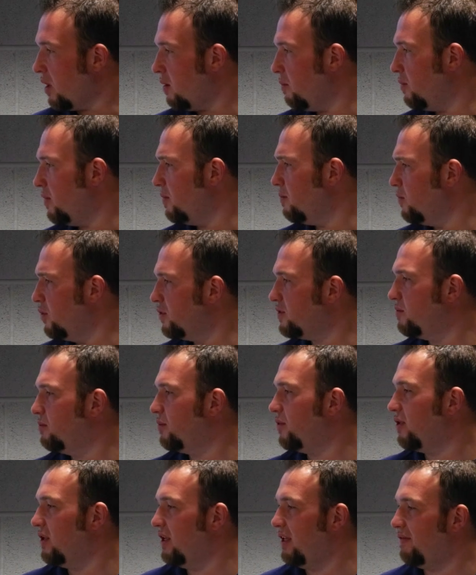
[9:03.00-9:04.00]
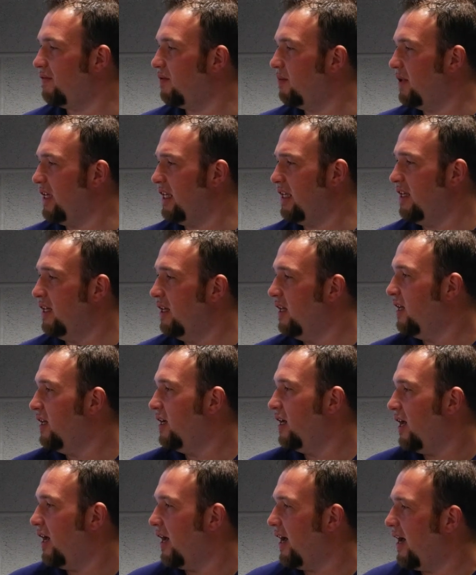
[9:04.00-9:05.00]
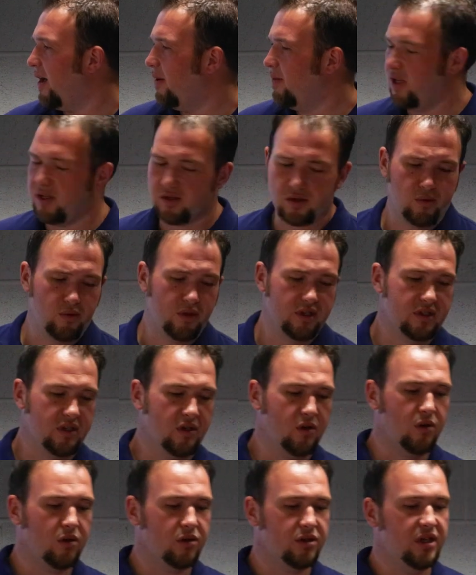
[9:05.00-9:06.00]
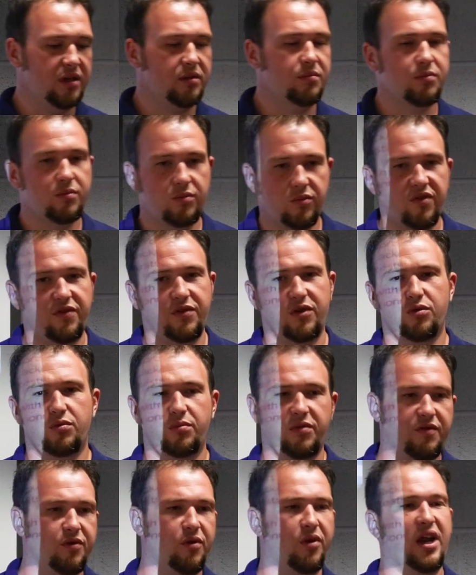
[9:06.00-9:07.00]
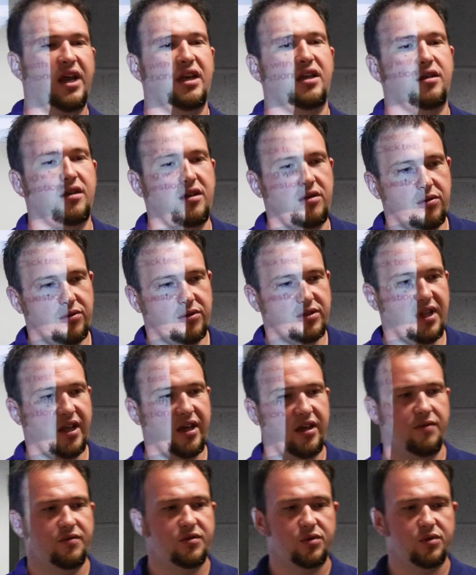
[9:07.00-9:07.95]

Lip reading: But most importantly for me is always an audit review before anything goes live.